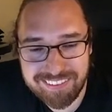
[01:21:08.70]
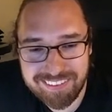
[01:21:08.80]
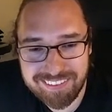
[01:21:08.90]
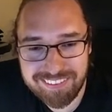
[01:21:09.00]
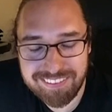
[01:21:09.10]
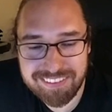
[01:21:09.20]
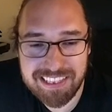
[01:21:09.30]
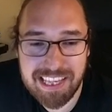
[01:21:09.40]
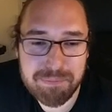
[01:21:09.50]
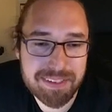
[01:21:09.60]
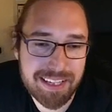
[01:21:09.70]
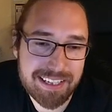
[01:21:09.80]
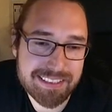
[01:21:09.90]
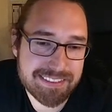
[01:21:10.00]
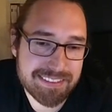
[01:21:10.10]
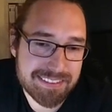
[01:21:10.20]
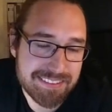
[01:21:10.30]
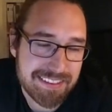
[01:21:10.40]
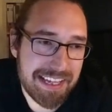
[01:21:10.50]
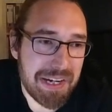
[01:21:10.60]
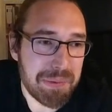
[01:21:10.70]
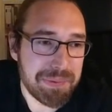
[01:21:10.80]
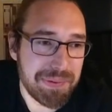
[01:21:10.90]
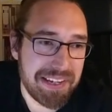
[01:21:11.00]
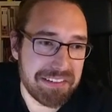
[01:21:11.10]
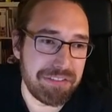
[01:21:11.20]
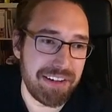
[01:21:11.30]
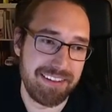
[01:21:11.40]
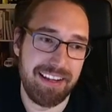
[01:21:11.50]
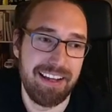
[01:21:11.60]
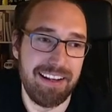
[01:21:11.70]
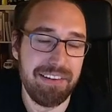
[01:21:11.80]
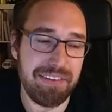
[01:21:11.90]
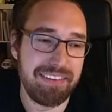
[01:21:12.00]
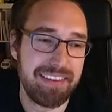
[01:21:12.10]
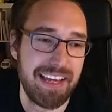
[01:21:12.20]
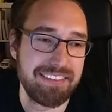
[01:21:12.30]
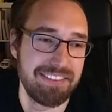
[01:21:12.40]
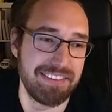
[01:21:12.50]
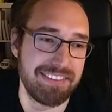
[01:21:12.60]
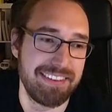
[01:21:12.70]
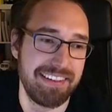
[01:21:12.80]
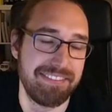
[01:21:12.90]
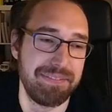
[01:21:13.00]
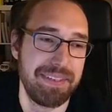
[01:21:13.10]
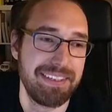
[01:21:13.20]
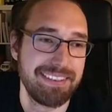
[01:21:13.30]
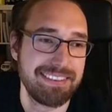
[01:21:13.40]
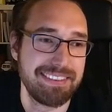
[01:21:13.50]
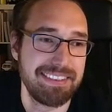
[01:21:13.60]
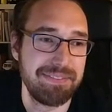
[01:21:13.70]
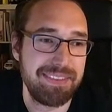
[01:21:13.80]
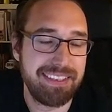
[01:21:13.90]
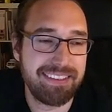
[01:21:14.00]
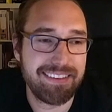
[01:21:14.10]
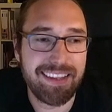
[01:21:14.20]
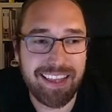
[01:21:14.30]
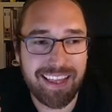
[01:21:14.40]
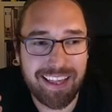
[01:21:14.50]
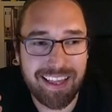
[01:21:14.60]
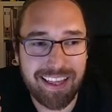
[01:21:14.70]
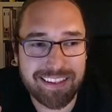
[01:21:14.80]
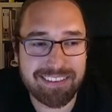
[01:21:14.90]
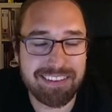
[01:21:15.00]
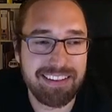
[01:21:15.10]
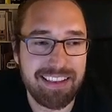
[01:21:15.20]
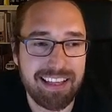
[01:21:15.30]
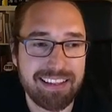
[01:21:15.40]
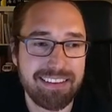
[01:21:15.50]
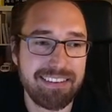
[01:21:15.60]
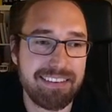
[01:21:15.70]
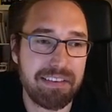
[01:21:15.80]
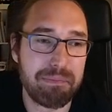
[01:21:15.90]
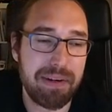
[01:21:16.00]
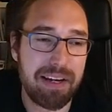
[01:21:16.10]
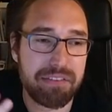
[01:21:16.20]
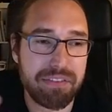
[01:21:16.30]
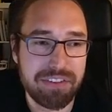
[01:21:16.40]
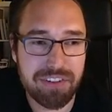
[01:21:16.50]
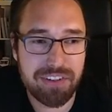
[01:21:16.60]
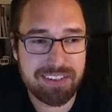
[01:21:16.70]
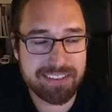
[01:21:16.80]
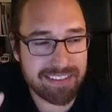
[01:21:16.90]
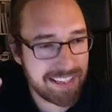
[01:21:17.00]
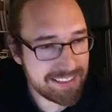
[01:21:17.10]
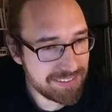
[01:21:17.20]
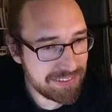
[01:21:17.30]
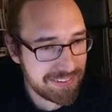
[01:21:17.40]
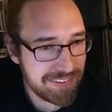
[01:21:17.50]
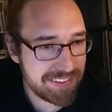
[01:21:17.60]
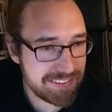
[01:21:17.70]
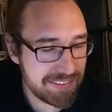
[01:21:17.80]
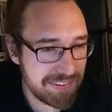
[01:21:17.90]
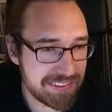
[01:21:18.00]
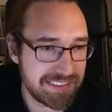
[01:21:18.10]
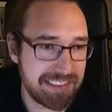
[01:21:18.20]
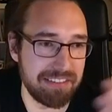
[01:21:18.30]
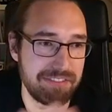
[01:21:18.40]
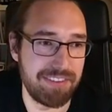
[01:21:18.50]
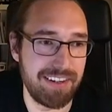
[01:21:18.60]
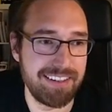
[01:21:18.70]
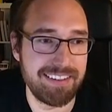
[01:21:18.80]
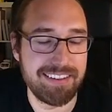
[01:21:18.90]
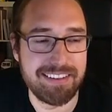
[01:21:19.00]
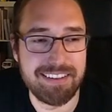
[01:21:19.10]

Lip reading: So yeah, but I guess I hope you had fun learning the async stuff, because I mean, actually, like part of the journey is like to learn stuff, right?